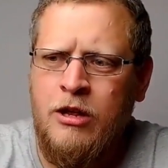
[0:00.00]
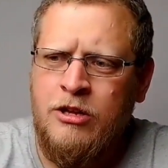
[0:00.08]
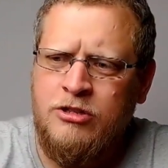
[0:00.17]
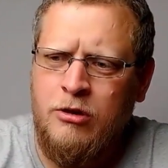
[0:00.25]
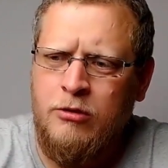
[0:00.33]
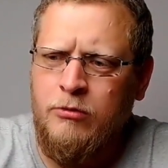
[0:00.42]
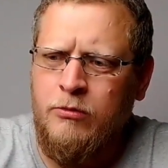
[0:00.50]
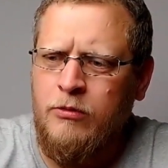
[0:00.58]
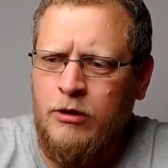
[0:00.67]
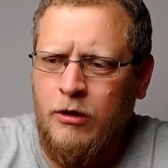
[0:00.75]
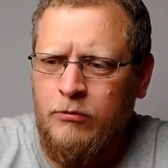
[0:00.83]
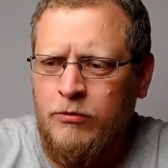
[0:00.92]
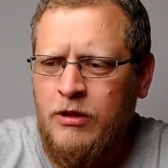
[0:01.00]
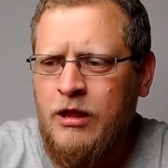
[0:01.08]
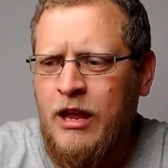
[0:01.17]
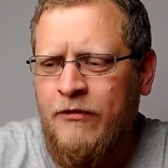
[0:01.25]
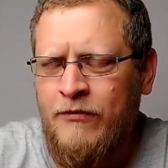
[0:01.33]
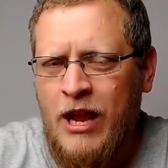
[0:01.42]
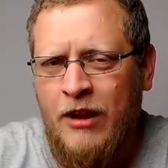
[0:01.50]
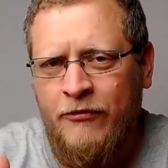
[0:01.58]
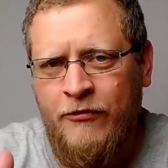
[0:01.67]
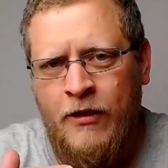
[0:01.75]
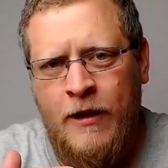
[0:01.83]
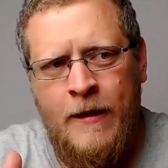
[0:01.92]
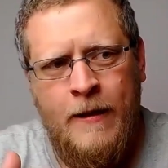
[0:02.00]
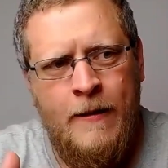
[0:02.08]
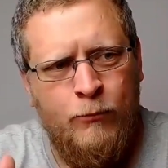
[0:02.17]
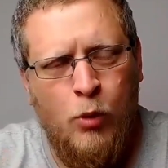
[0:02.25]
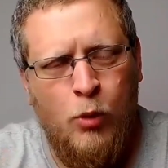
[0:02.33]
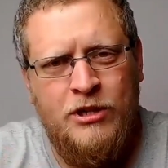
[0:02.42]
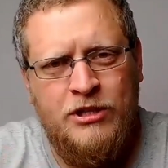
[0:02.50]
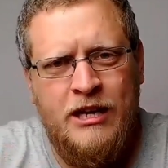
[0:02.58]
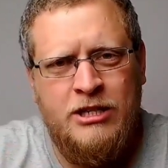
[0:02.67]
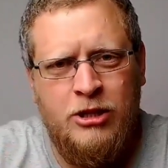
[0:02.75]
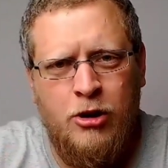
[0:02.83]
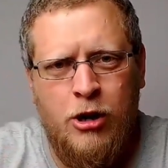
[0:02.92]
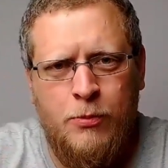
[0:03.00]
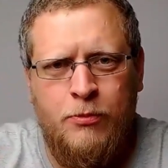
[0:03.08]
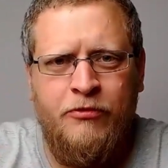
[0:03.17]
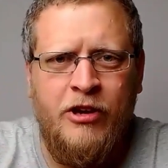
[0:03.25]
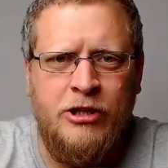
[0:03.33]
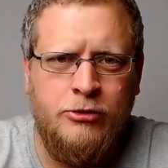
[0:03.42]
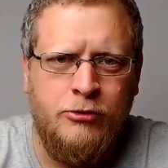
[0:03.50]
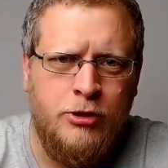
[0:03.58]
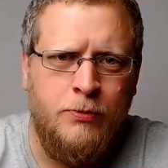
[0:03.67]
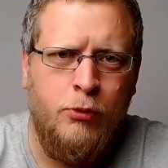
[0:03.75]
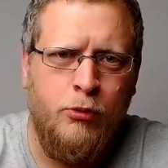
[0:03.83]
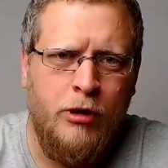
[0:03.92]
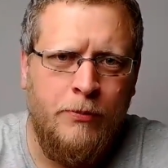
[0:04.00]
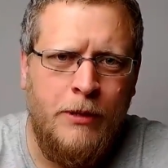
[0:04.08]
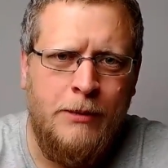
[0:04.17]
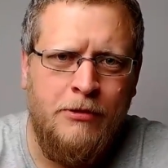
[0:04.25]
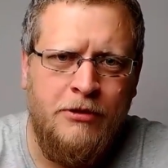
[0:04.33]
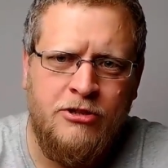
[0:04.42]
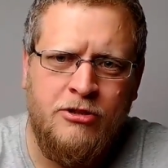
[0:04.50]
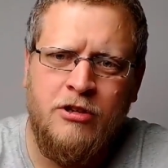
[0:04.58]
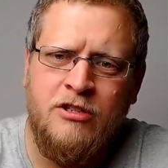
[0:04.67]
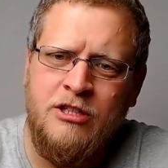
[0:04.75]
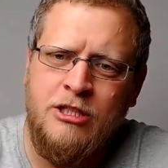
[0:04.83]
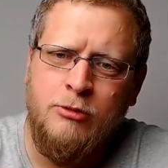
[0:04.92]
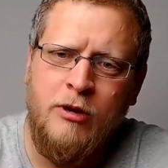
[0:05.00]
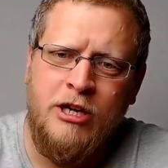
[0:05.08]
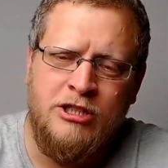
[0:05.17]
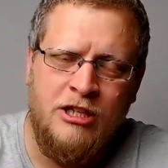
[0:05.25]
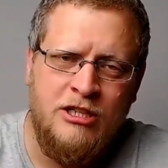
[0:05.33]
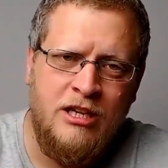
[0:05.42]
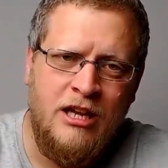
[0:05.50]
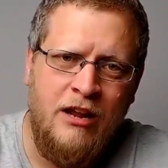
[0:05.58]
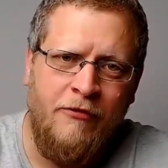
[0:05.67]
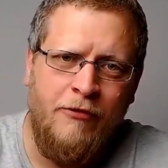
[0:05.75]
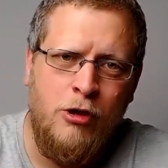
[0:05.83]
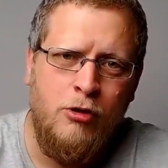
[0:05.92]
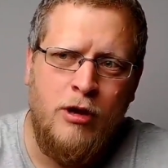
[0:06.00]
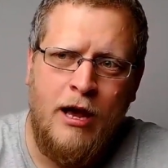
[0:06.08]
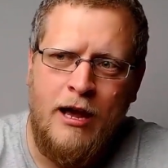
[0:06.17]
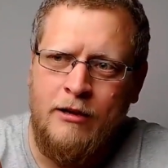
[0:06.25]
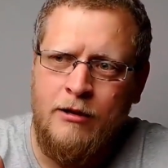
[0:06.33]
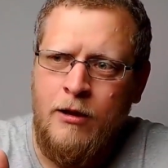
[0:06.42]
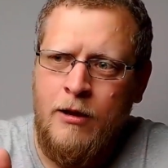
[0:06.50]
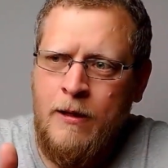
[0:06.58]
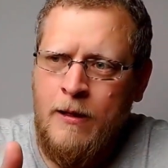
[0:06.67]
So, if what we say to kind of professionals supporting people in this kind of situation is, if you can